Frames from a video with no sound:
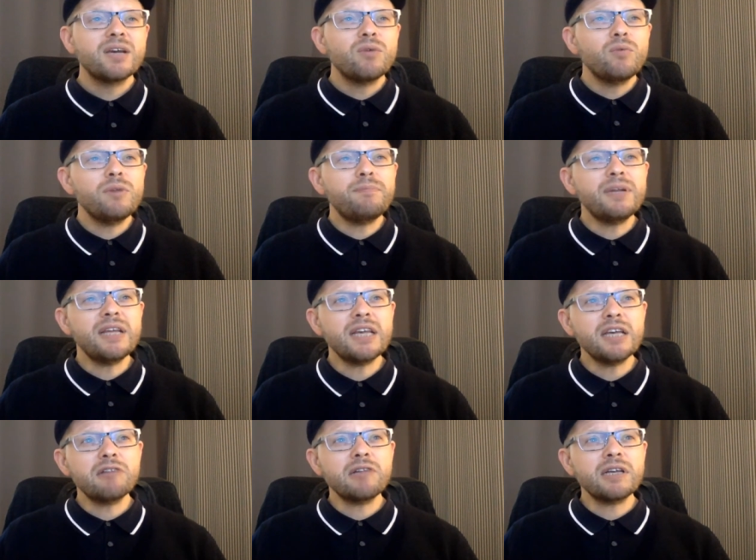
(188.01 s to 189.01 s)
We've been
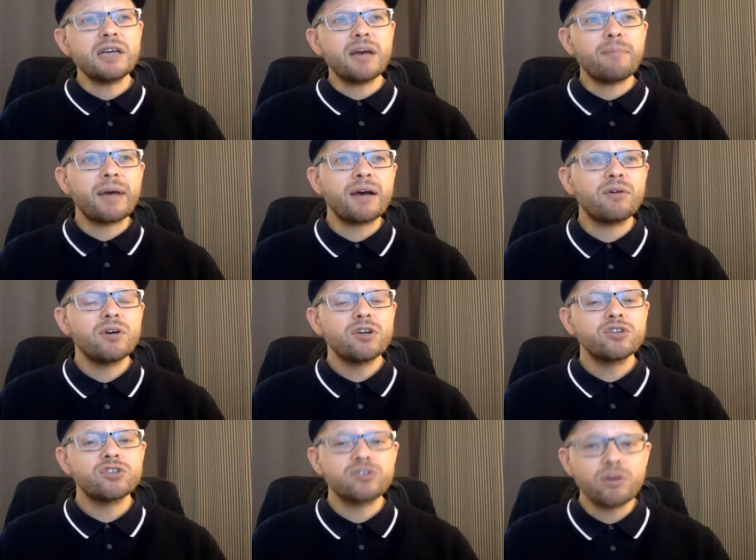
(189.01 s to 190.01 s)
hearing about
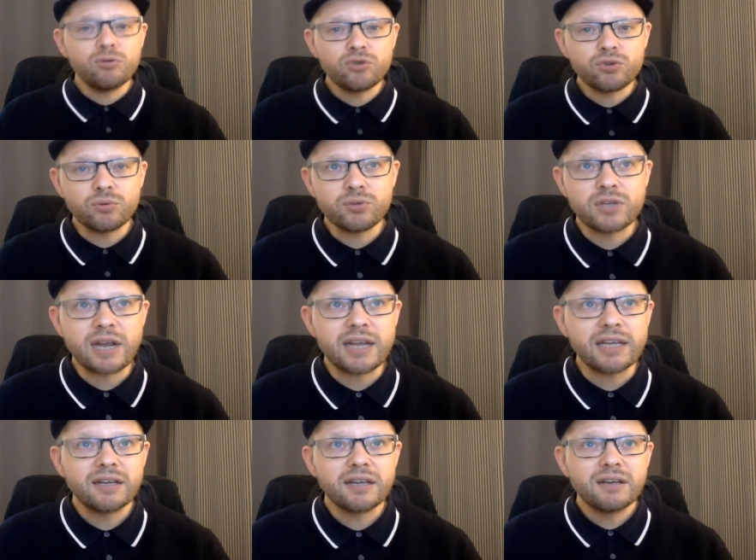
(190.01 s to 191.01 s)
social
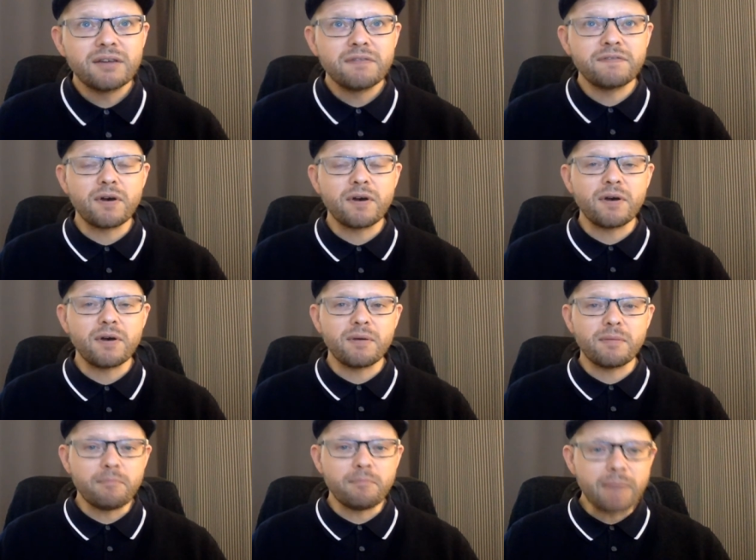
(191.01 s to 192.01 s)
selling for
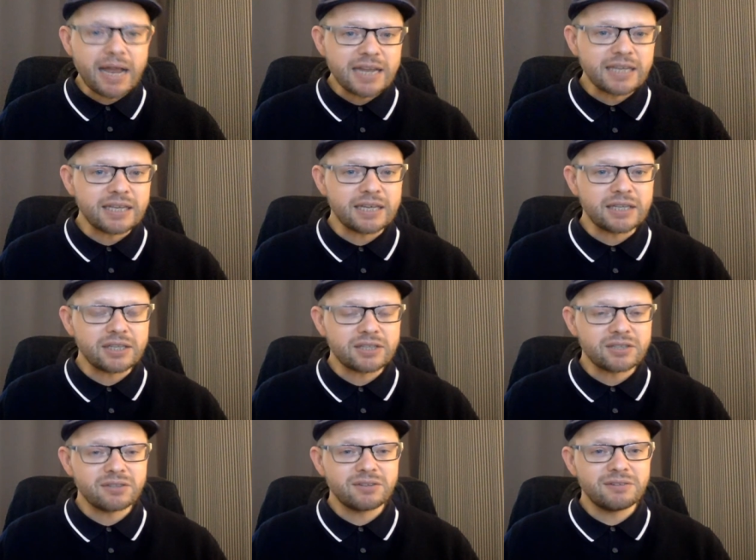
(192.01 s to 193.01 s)
many
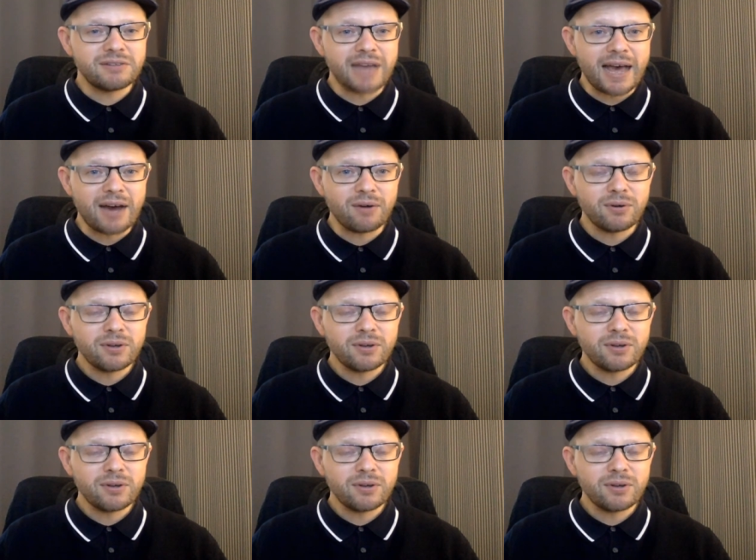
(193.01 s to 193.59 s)
years now,